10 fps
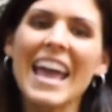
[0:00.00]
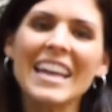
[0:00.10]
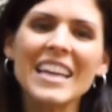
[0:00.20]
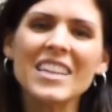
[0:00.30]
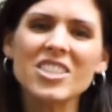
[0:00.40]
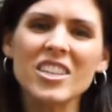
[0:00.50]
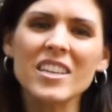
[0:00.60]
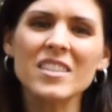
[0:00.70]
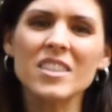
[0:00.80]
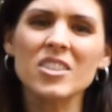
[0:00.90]

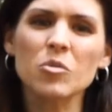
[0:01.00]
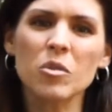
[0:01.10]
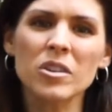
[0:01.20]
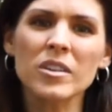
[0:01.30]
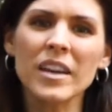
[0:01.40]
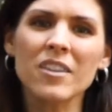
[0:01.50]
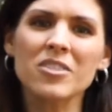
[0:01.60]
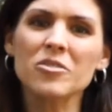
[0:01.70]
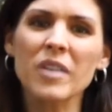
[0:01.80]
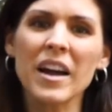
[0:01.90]
ADHD is a disorder
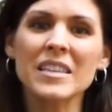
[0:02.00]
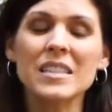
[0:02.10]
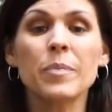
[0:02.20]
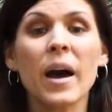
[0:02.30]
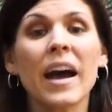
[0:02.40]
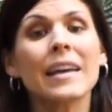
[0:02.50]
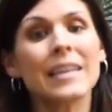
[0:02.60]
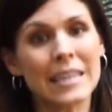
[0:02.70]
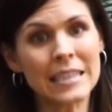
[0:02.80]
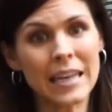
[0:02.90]
characterized by
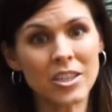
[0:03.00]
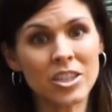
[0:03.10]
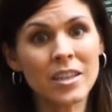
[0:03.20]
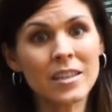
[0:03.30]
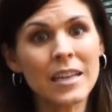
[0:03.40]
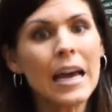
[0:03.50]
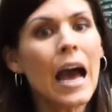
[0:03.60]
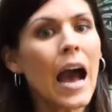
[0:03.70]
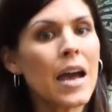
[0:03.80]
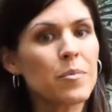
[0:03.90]
inattention,
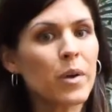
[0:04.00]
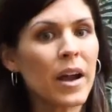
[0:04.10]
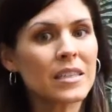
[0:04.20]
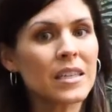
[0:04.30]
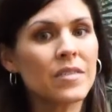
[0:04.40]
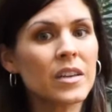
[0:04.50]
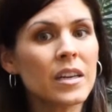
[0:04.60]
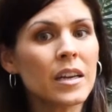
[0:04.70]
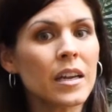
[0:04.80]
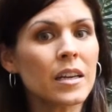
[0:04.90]

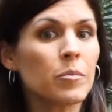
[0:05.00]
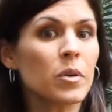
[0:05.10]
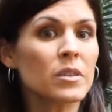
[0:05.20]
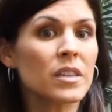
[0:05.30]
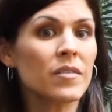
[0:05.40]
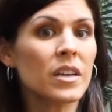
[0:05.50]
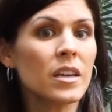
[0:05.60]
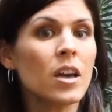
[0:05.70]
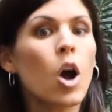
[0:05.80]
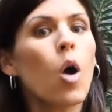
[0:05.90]
hyperactivity, and
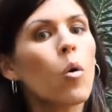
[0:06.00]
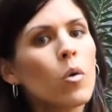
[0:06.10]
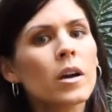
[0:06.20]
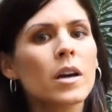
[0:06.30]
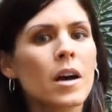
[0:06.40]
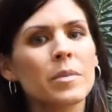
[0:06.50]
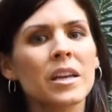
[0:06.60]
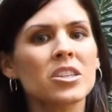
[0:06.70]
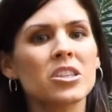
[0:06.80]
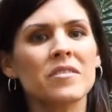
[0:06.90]
impulsivity, or a
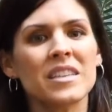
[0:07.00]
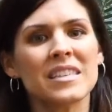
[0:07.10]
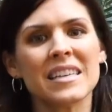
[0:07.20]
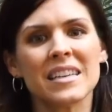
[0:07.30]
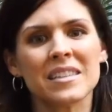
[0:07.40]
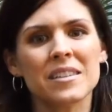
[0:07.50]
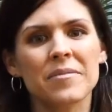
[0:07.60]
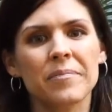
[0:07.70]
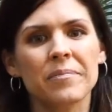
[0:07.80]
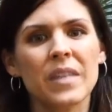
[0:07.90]
combination of these things.
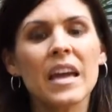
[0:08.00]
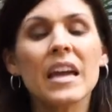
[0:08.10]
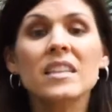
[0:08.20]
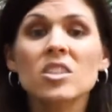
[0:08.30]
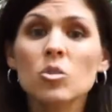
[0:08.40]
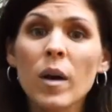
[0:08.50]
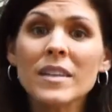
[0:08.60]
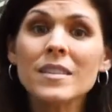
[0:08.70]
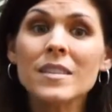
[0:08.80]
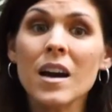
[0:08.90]
It's
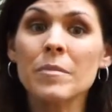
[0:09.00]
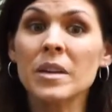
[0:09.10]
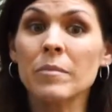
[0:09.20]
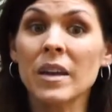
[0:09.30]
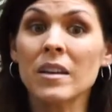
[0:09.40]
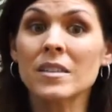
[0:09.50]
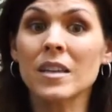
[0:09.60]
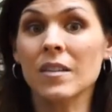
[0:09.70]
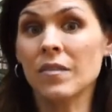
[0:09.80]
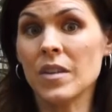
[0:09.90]
twice as common in males
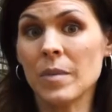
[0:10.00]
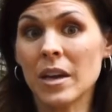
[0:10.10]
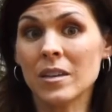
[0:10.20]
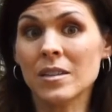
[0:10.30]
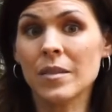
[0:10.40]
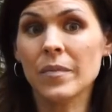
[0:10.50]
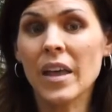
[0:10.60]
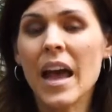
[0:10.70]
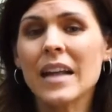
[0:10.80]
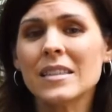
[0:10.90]
than in females,
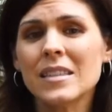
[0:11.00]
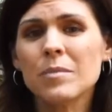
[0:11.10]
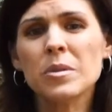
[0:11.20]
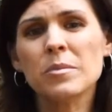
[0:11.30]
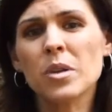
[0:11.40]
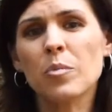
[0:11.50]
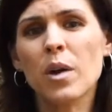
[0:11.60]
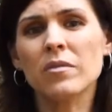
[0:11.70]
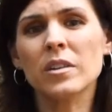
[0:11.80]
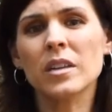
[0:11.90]
and symptoms are
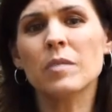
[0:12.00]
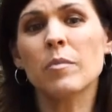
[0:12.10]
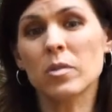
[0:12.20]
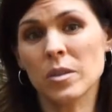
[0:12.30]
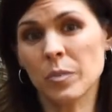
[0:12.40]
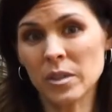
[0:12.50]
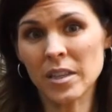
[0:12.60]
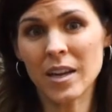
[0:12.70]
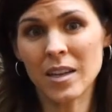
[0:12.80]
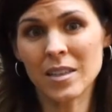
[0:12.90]
prevalent in multiple
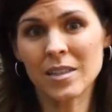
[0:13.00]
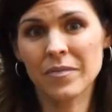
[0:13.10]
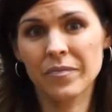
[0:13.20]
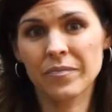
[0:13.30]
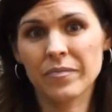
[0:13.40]
settings.